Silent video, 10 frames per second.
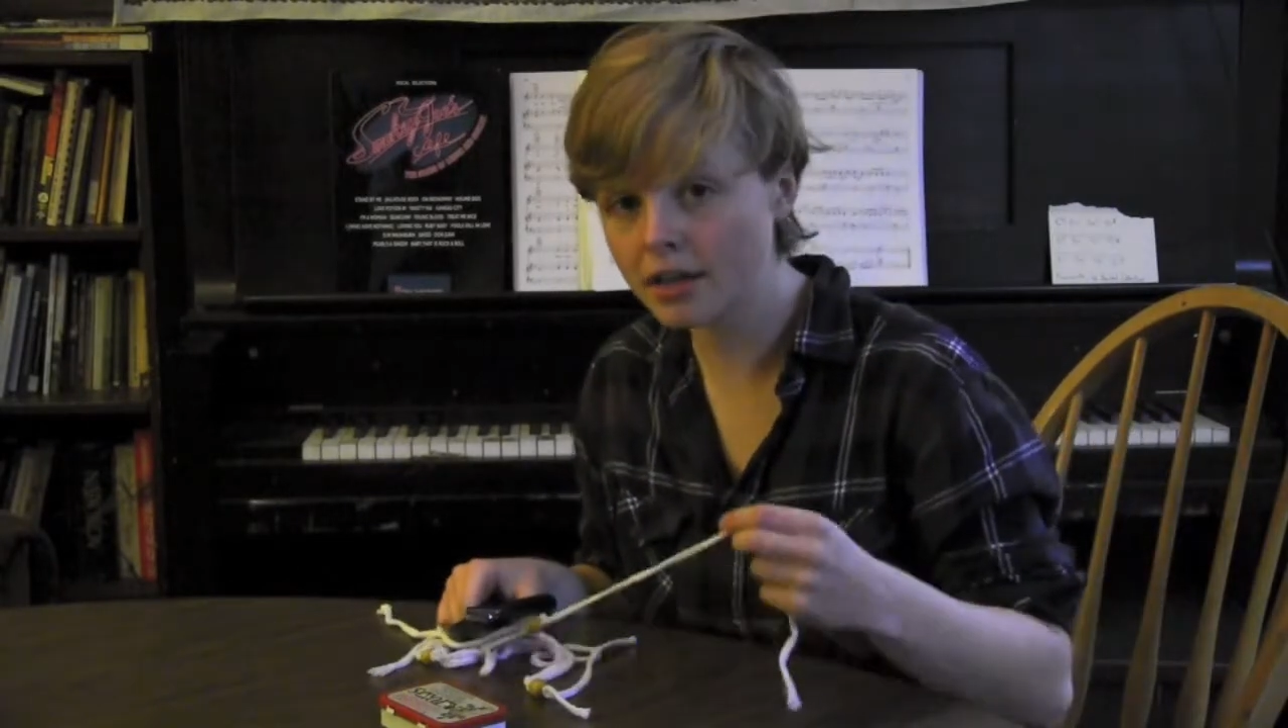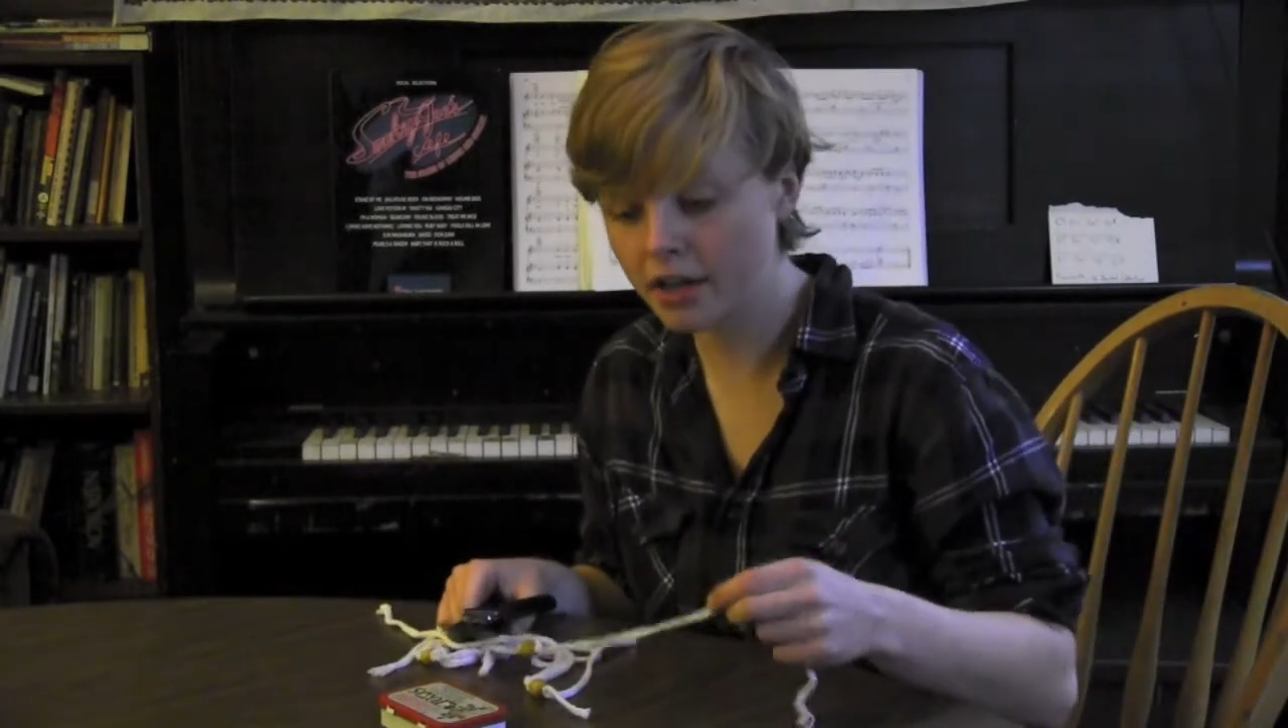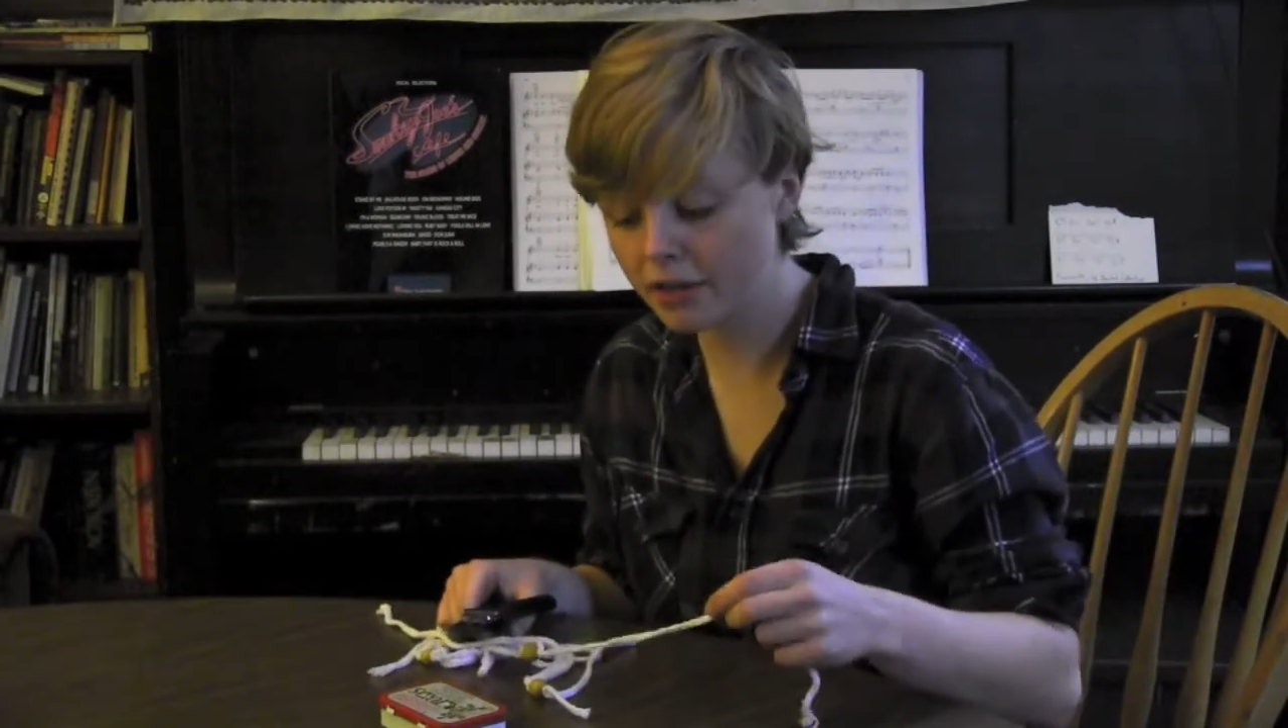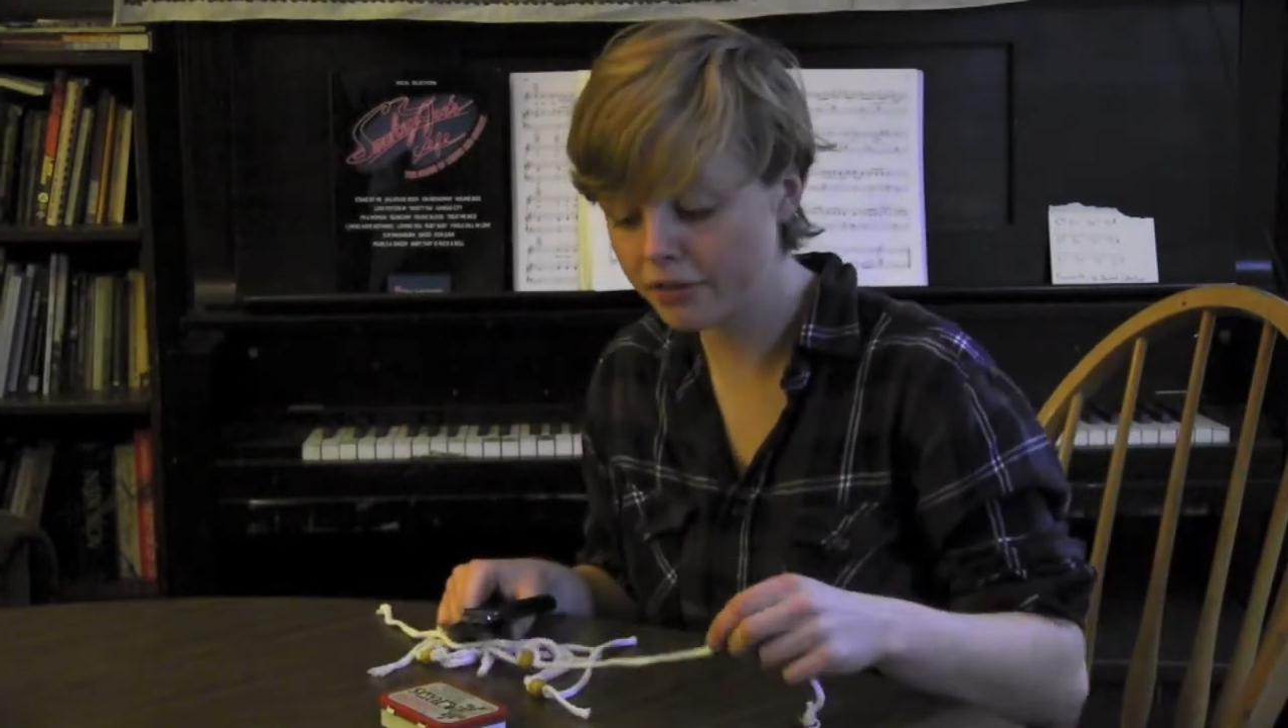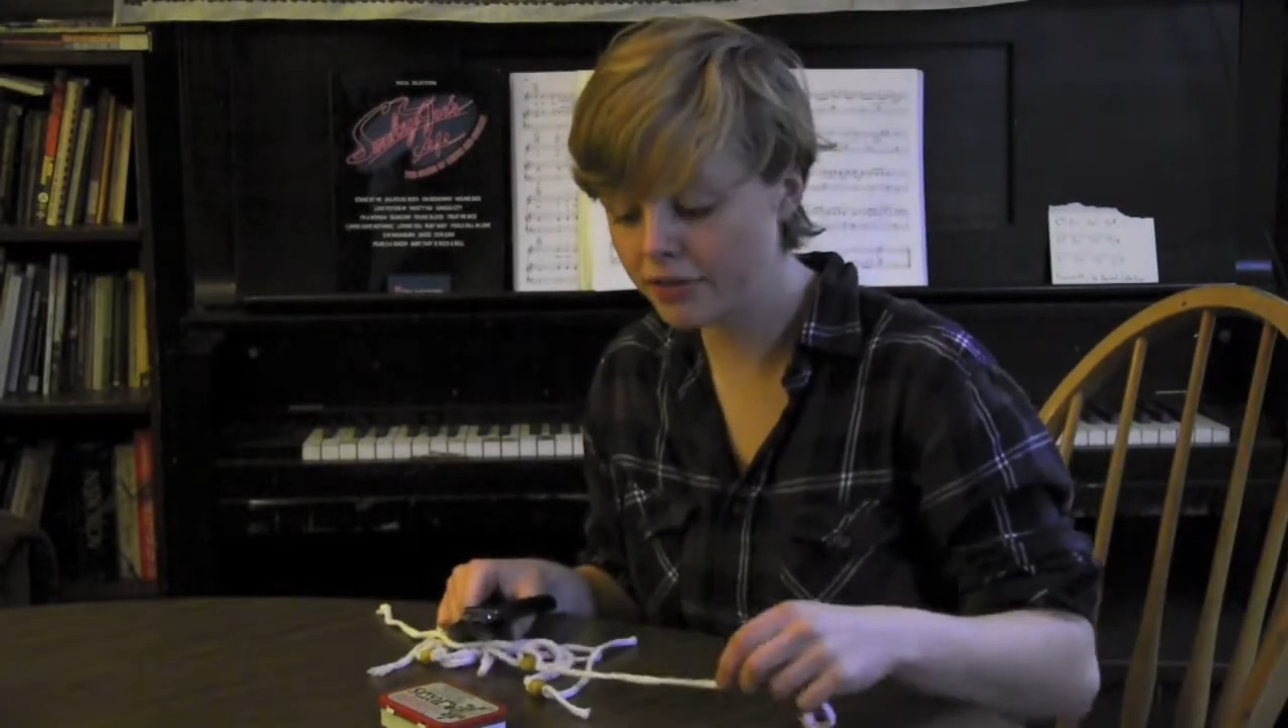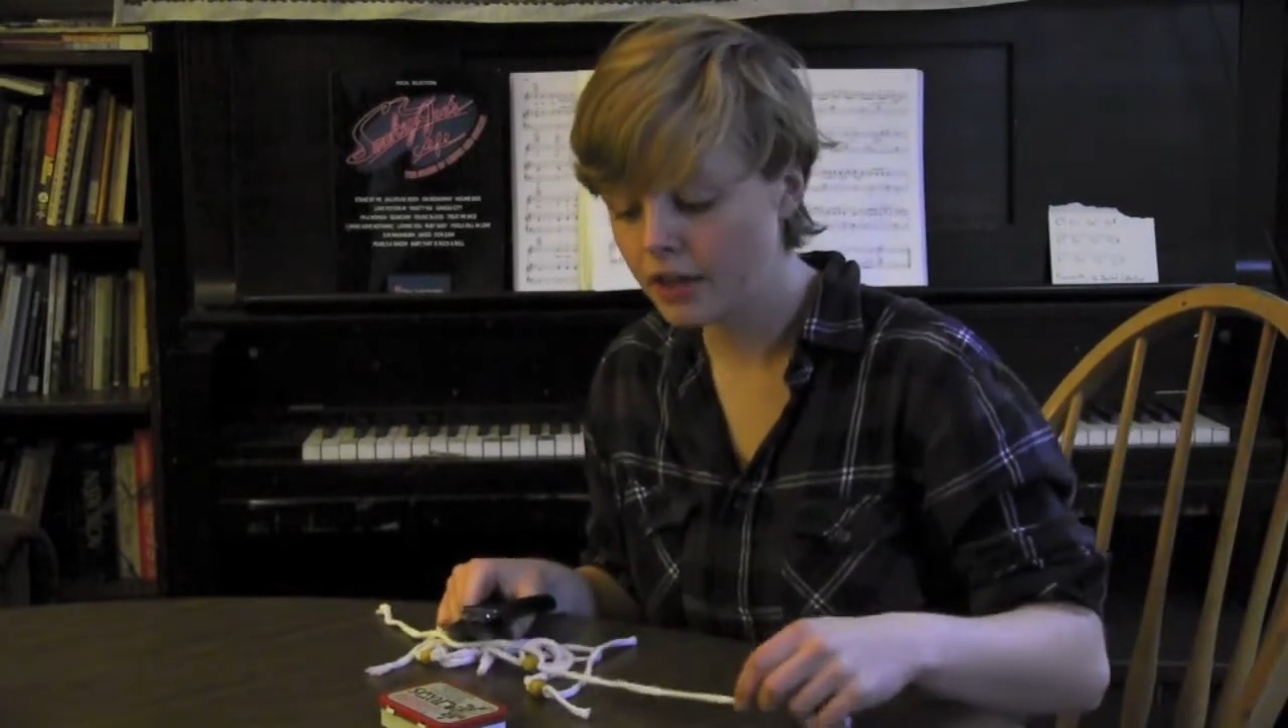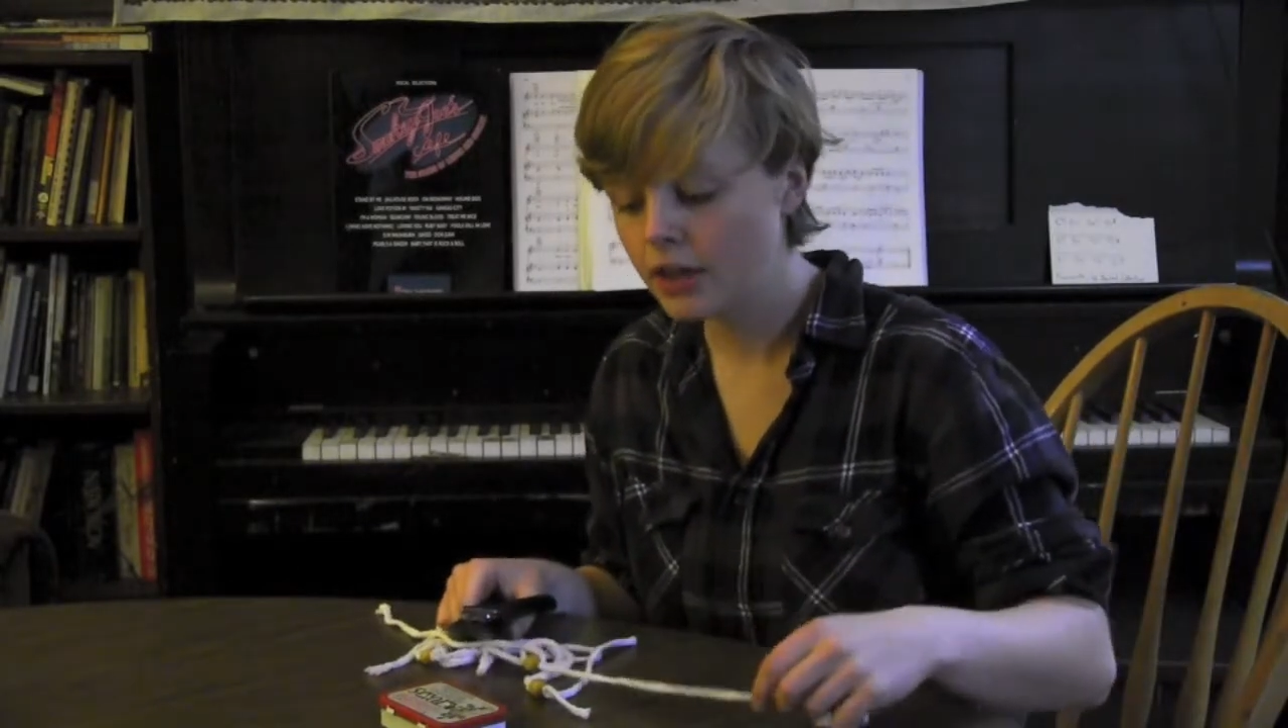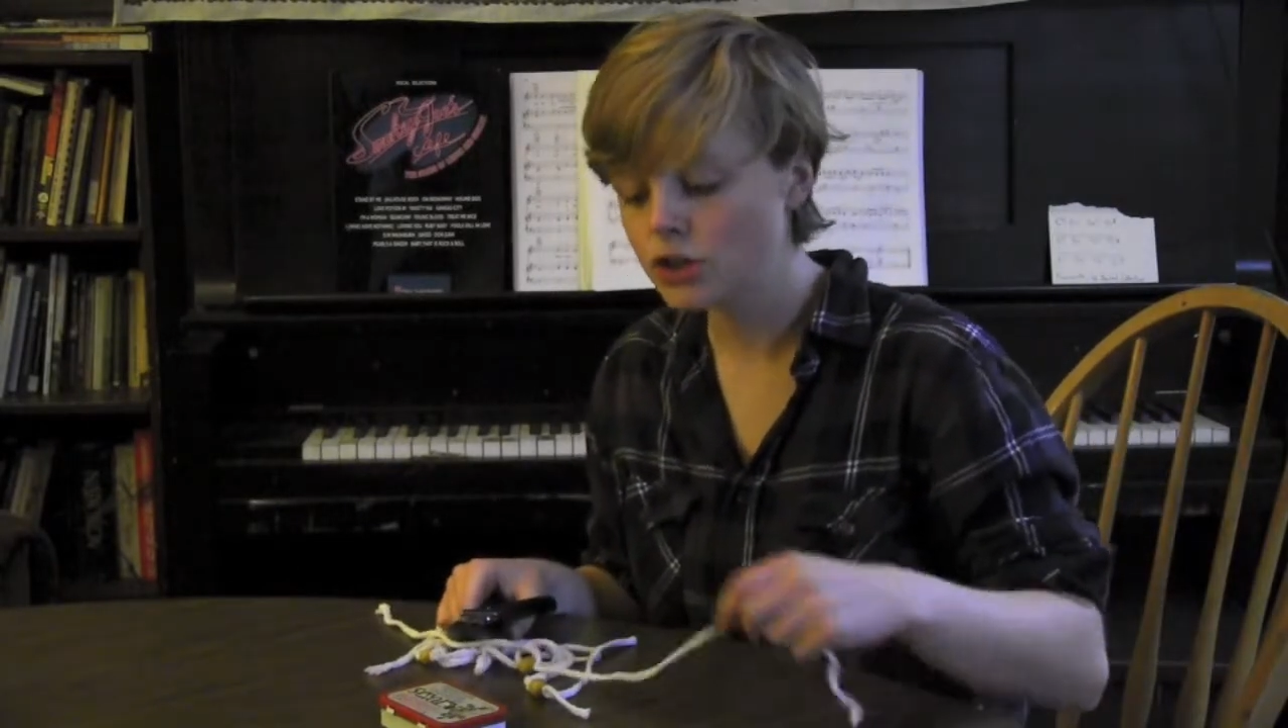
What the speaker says: enough